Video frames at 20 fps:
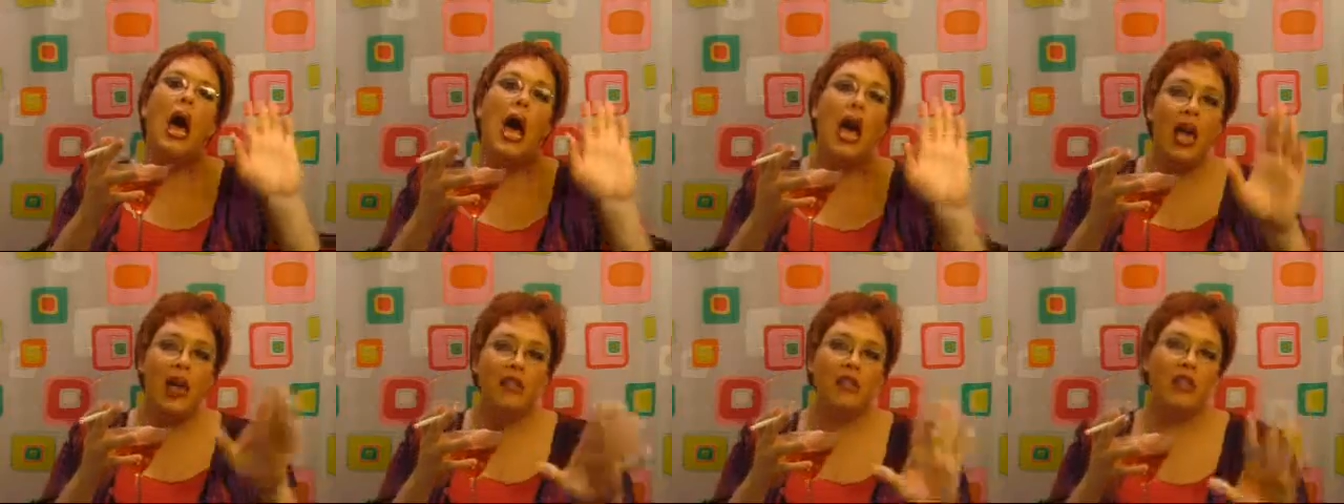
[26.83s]

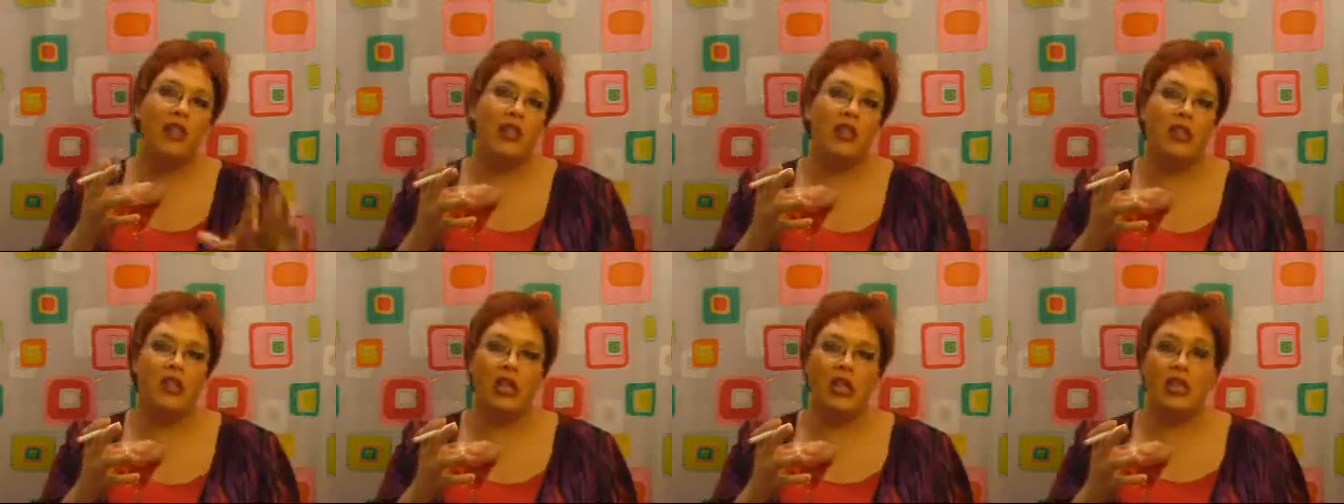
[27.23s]
I have a
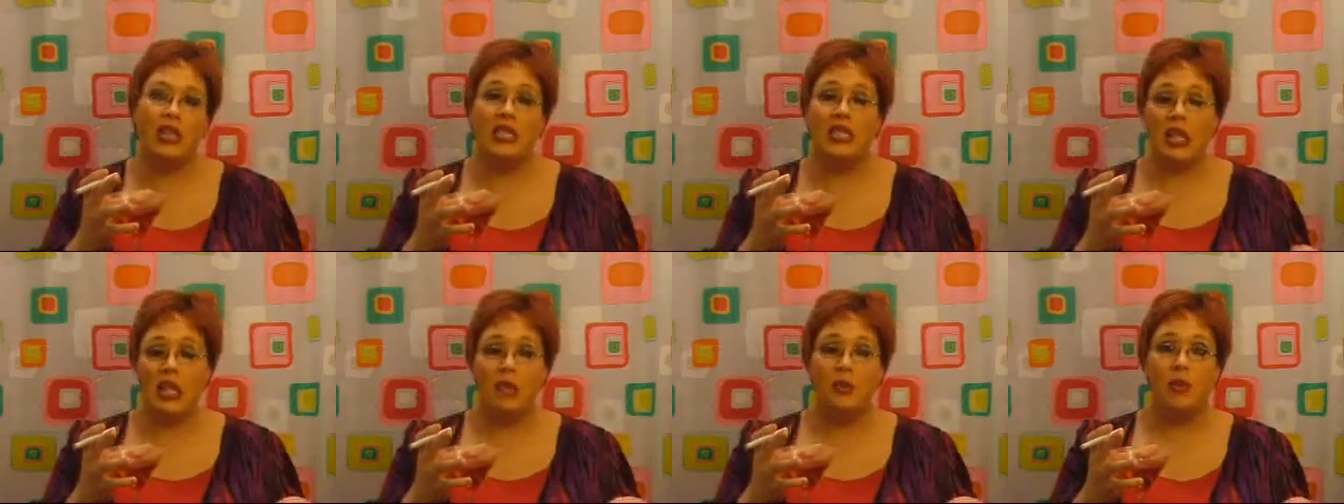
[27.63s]
little thing
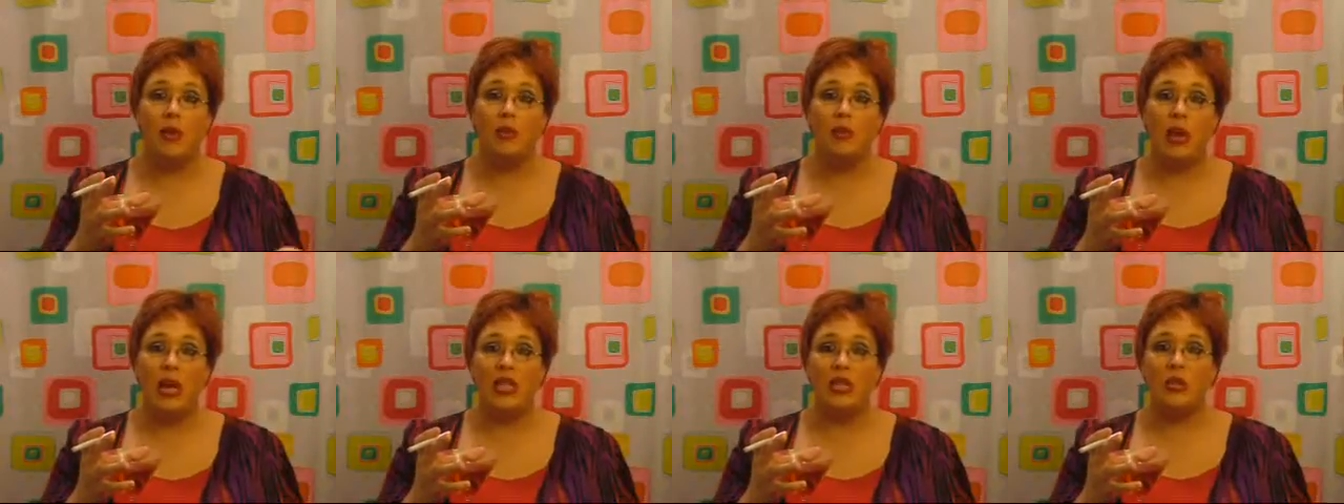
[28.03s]
to tell you
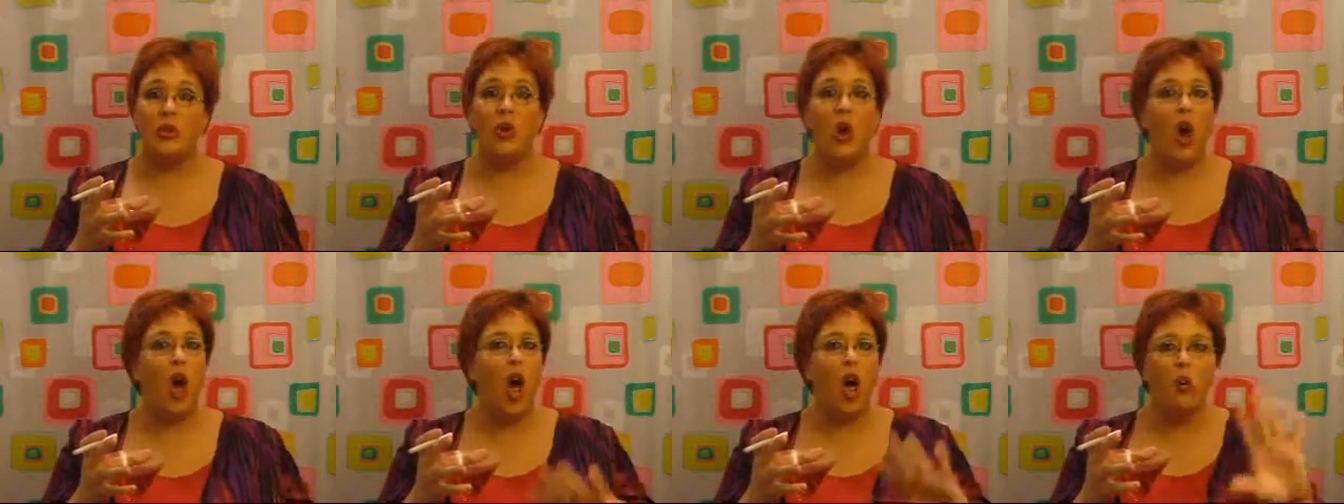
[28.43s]
about race.
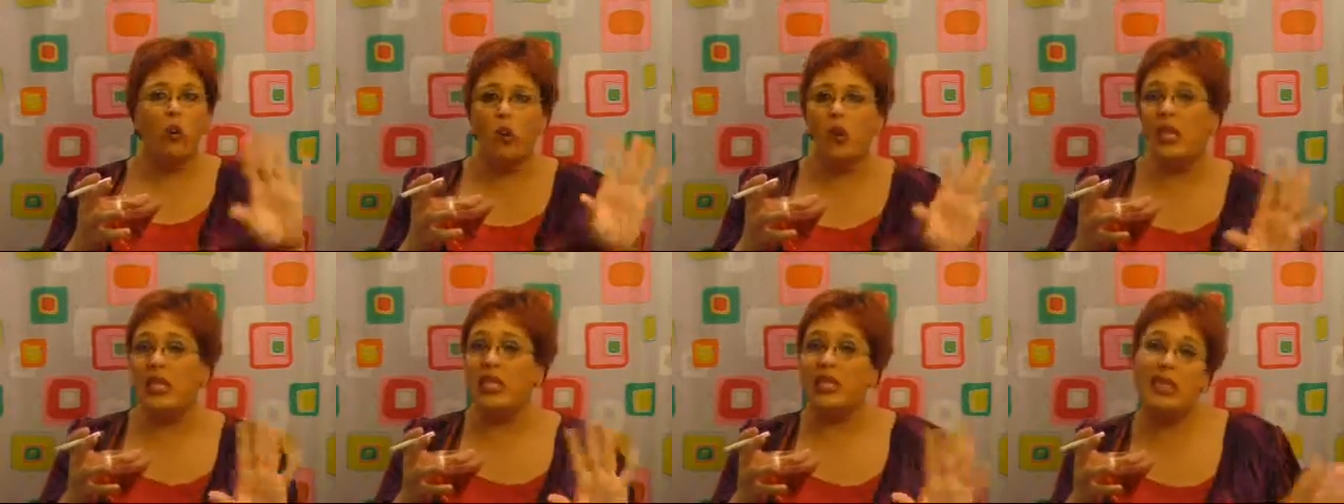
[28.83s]
We're all
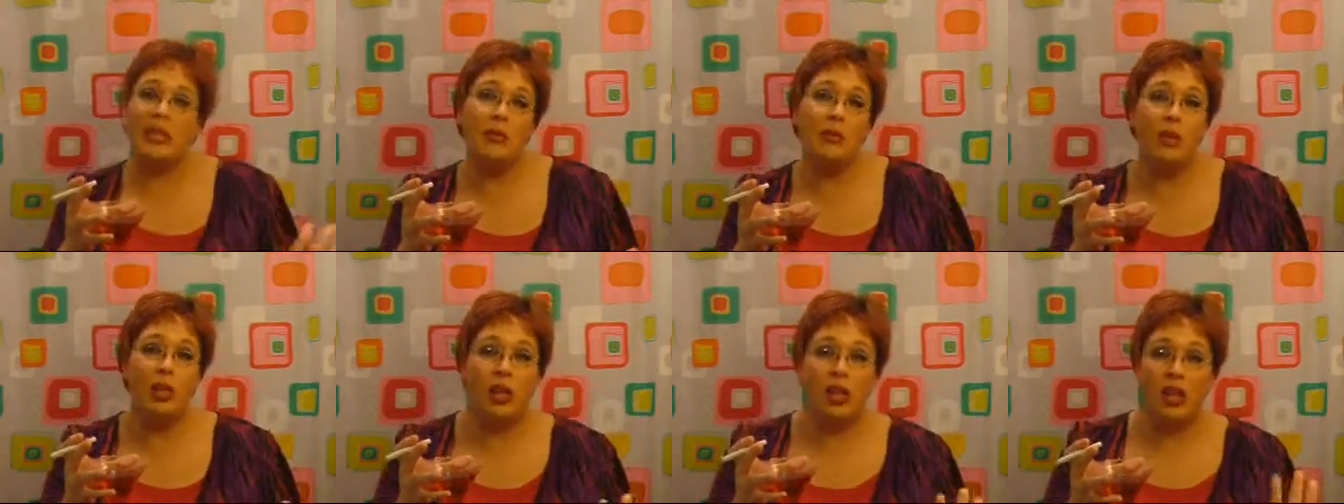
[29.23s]
really
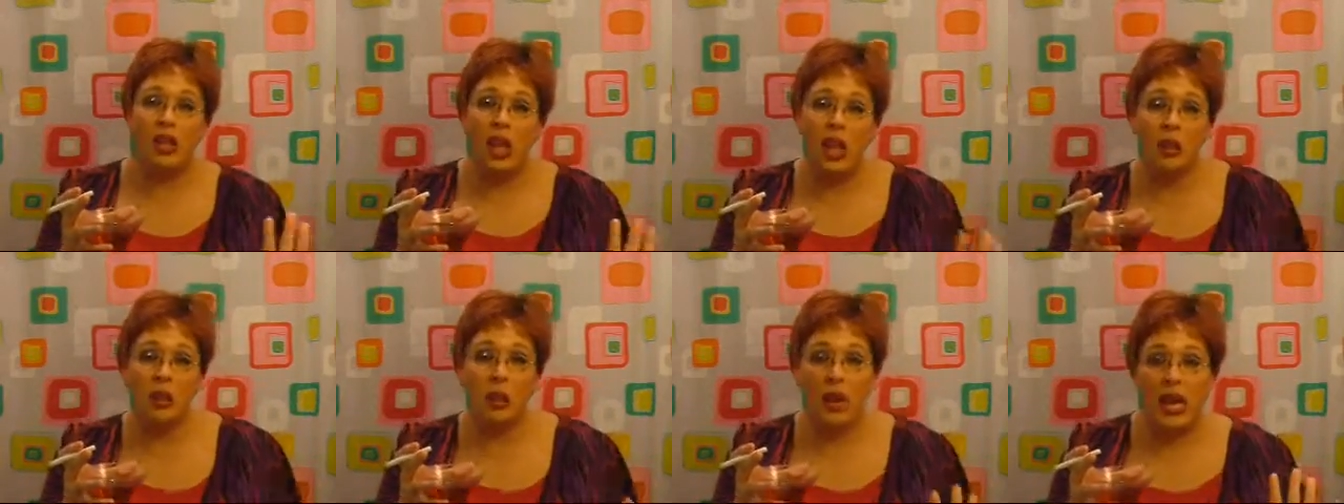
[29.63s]
similar in a
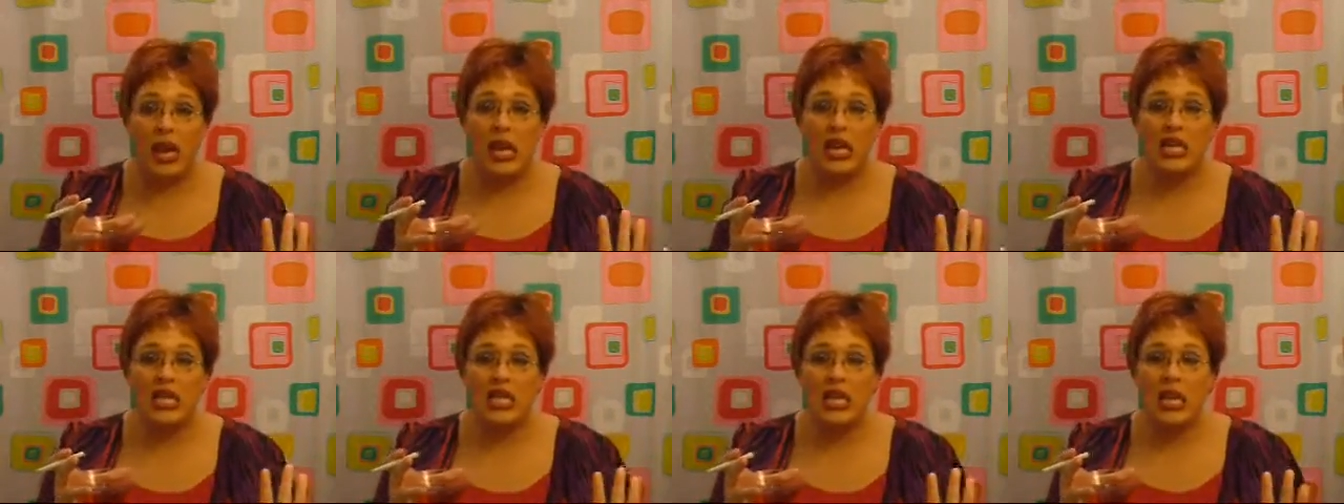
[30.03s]
lot of
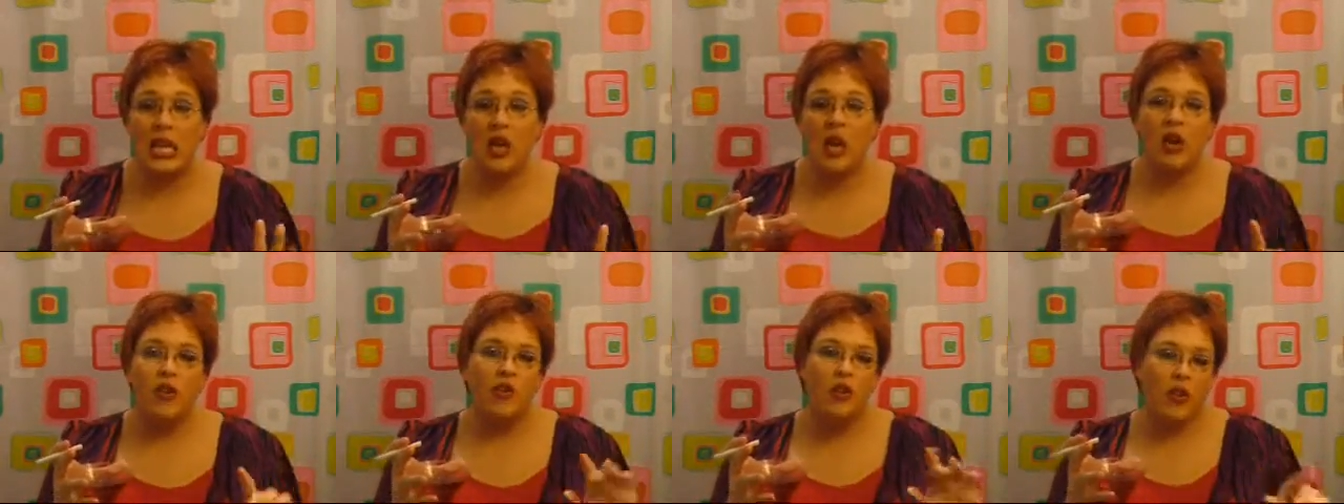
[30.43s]
ways.
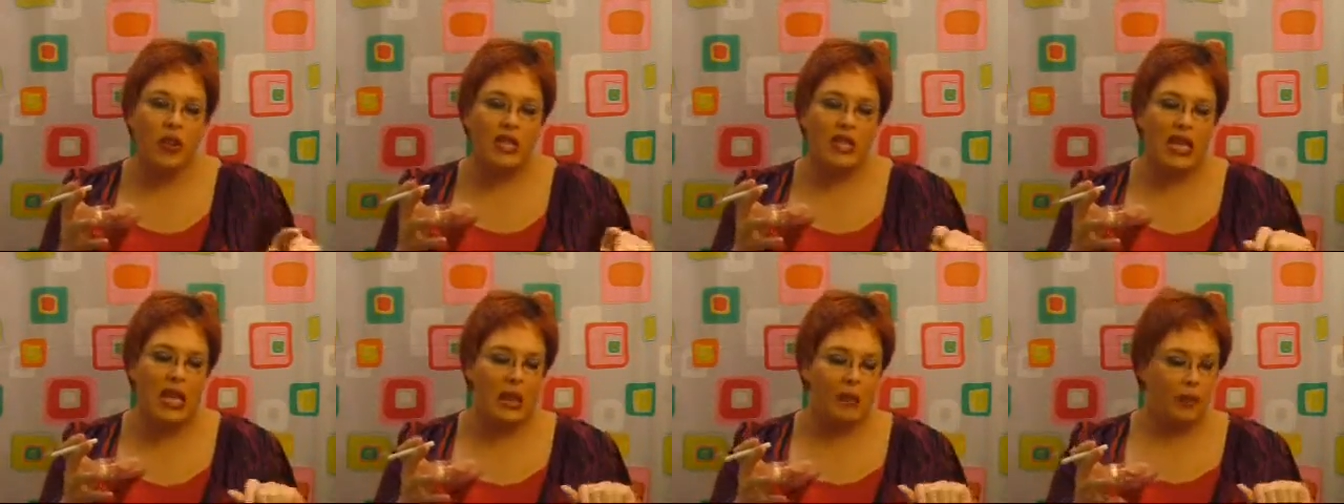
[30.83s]
For
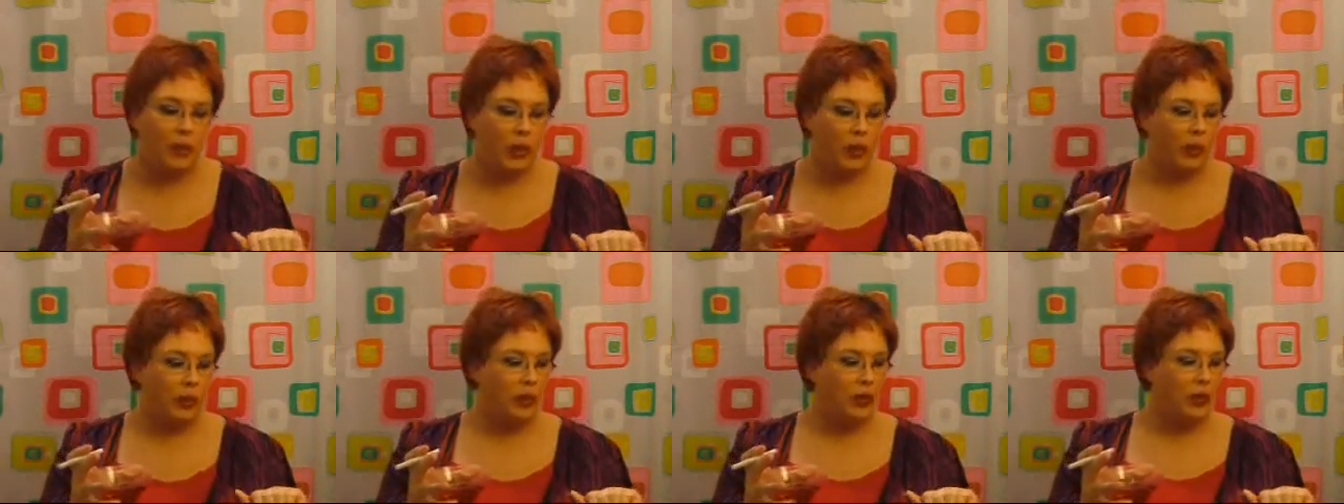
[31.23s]

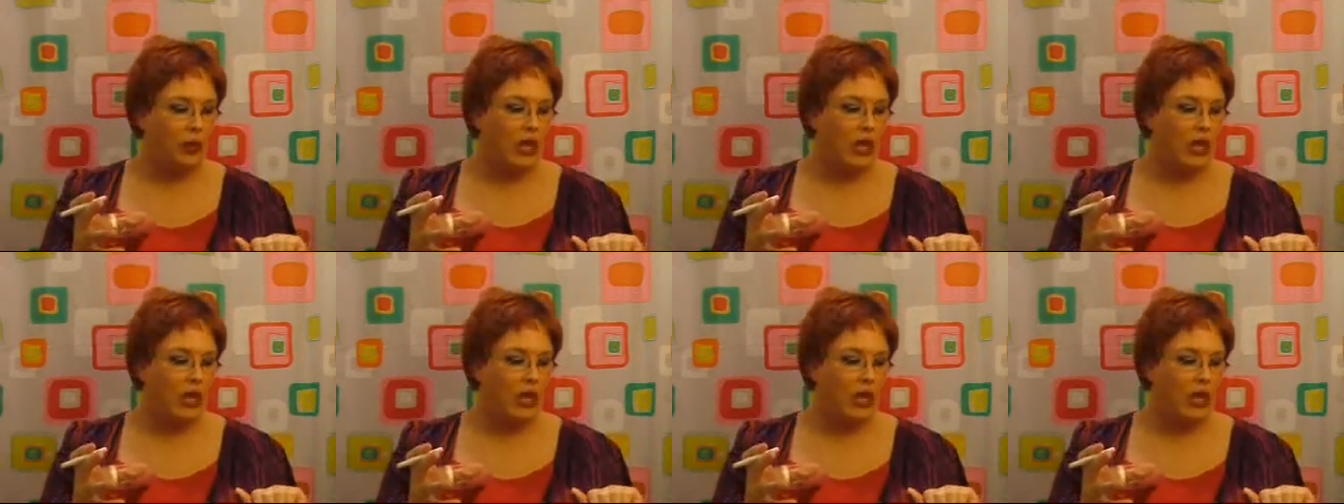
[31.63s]
example,